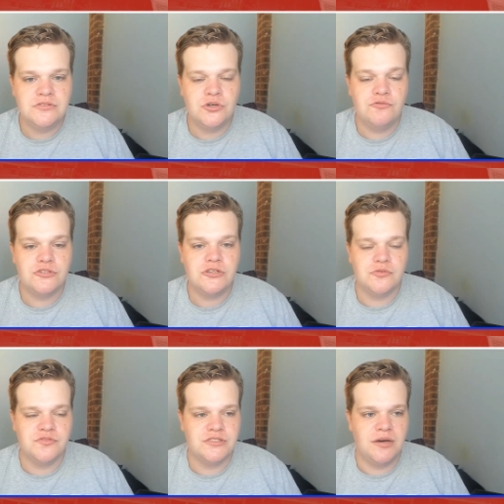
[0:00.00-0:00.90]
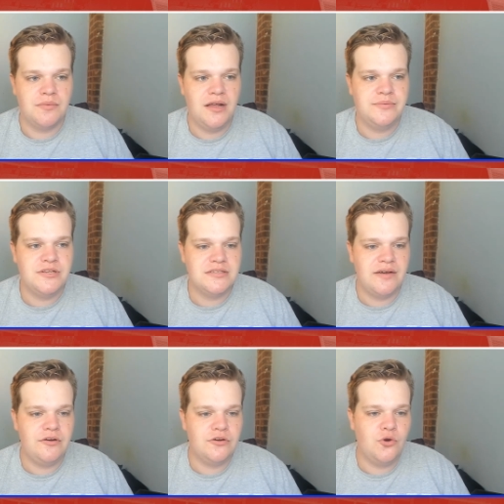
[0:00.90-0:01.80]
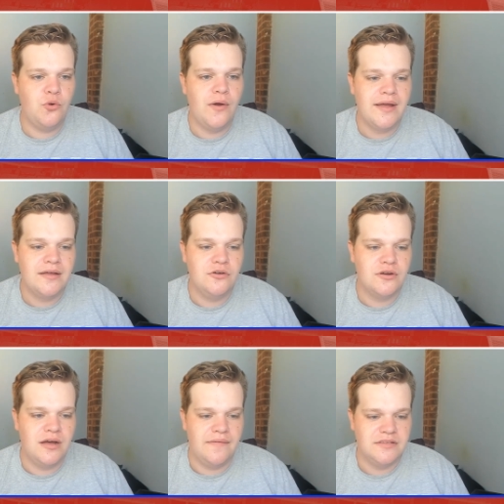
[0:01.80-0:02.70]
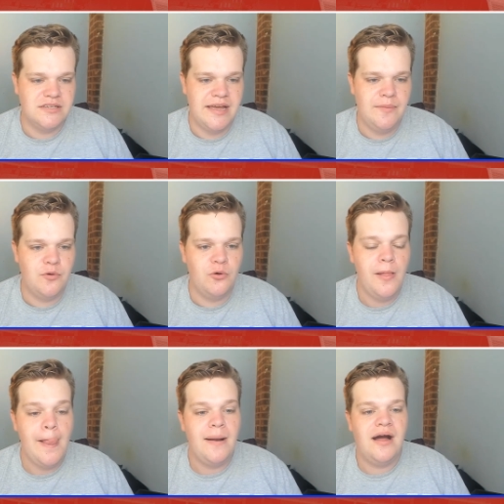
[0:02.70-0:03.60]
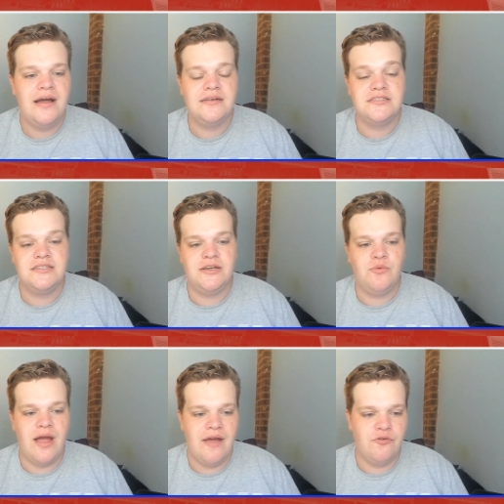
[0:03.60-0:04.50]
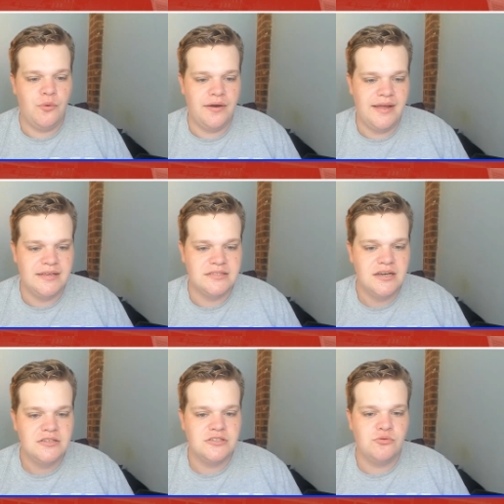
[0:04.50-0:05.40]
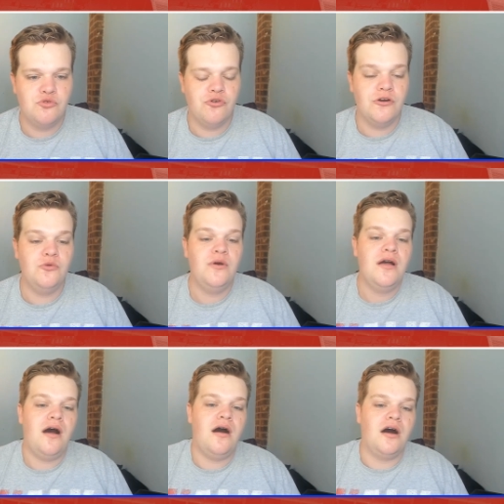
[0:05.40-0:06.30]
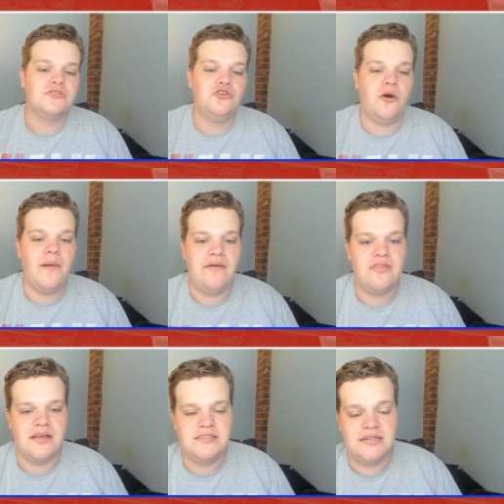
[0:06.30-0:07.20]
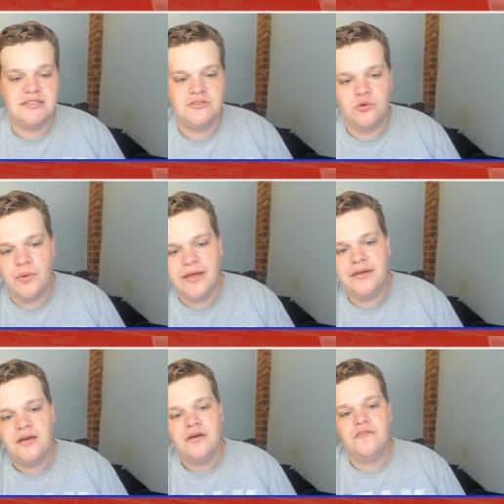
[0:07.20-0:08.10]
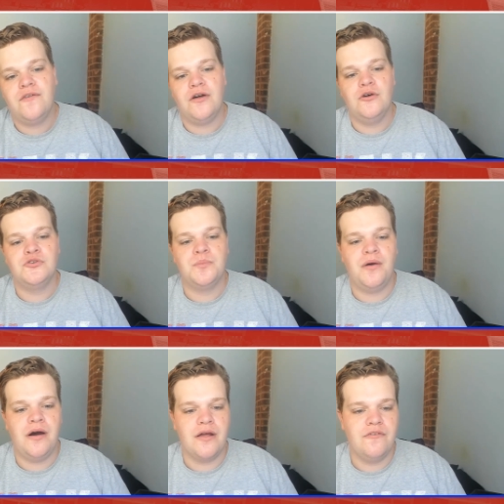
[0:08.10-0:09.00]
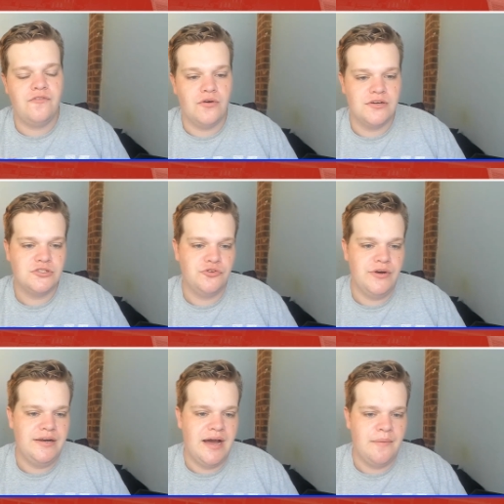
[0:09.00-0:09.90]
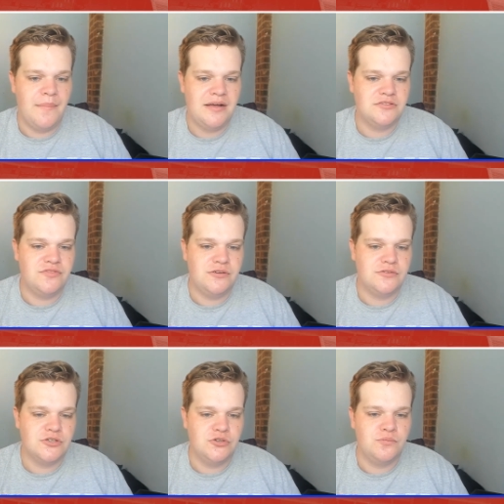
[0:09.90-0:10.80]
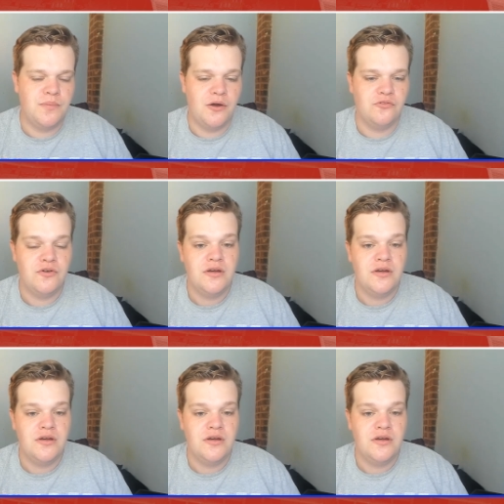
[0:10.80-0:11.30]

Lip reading: results for some clubs. Let's have a quick look at the table and see where everyone is. So Crewe are top after that 6-0 win, followed by Forest Green and Mansfield, who both